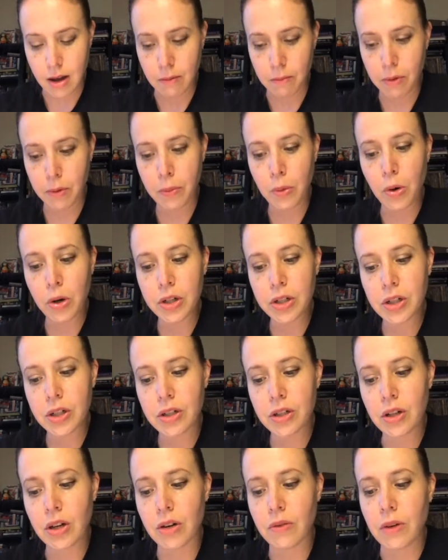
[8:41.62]

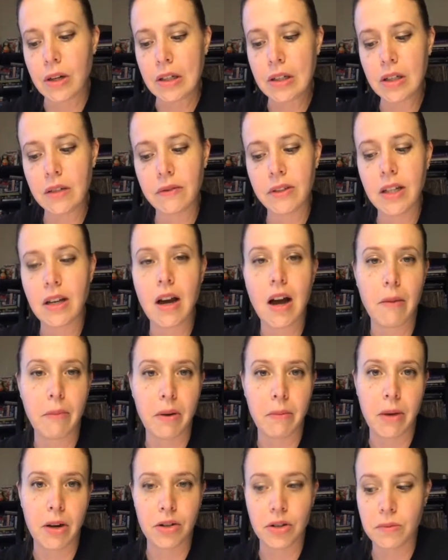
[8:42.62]
Proportions are relatively common
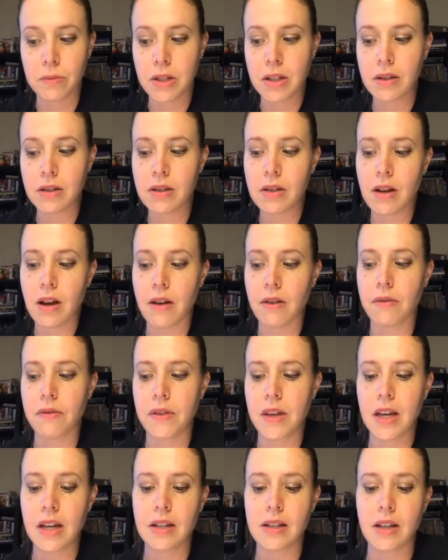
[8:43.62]
measurements of
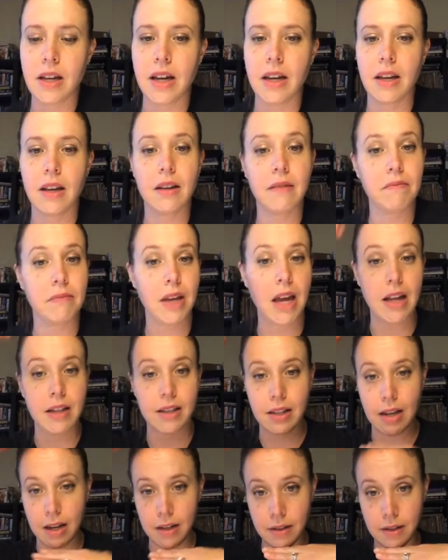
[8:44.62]
things like head
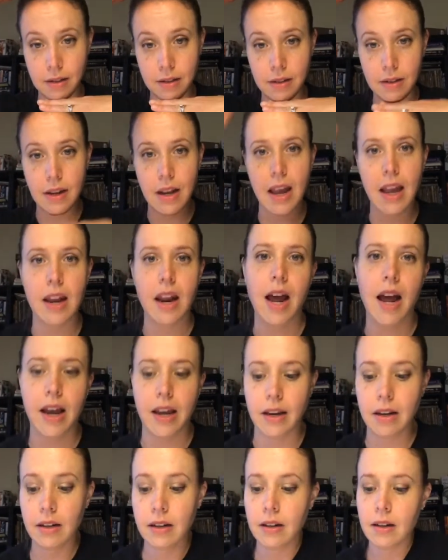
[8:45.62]
size and
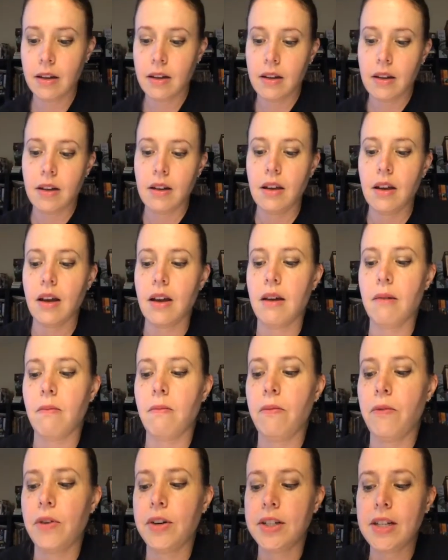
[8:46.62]
height.
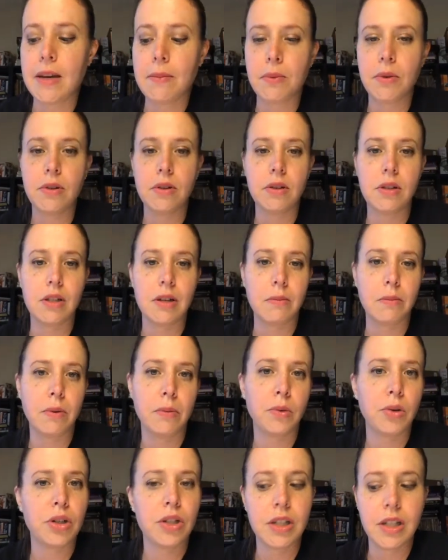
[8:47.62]
For example, some
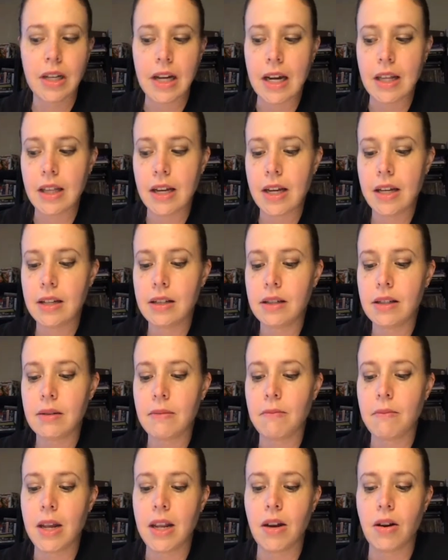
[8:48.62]
proportion guidelines
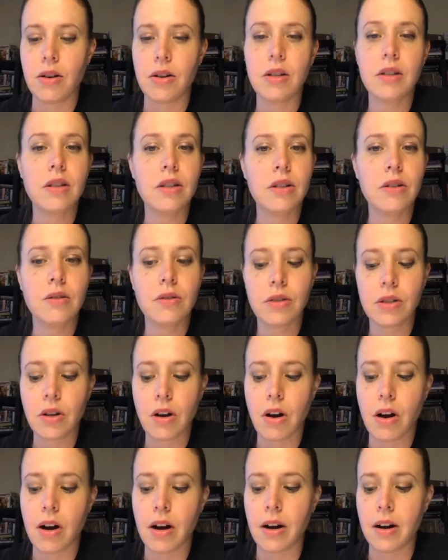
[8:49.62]
many artists use
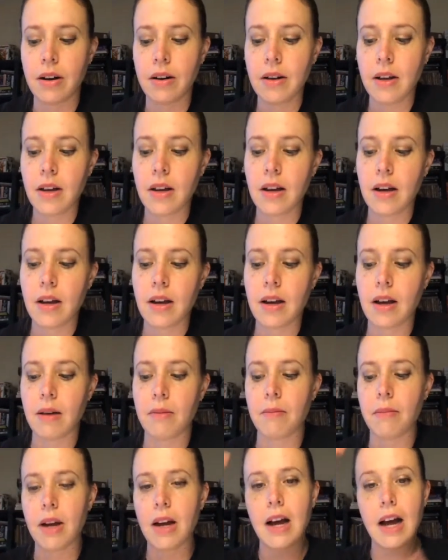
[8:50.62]
are
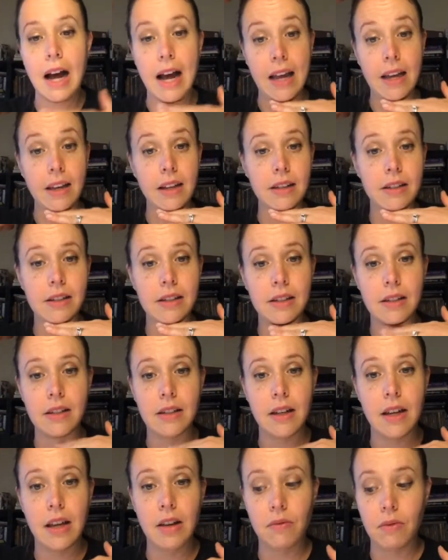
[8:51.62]
height
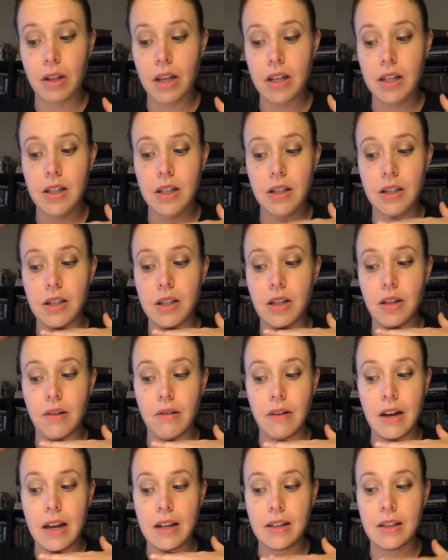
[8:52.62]
in relation to
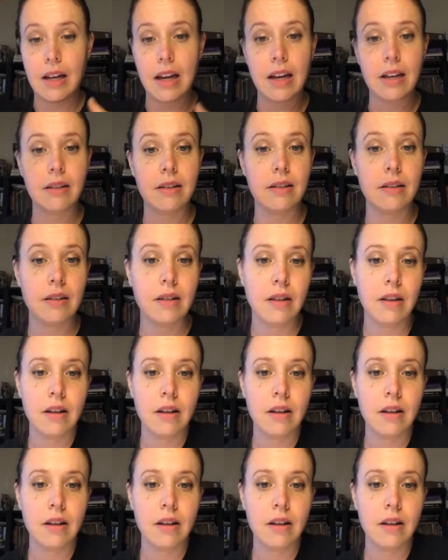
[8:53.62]
head size,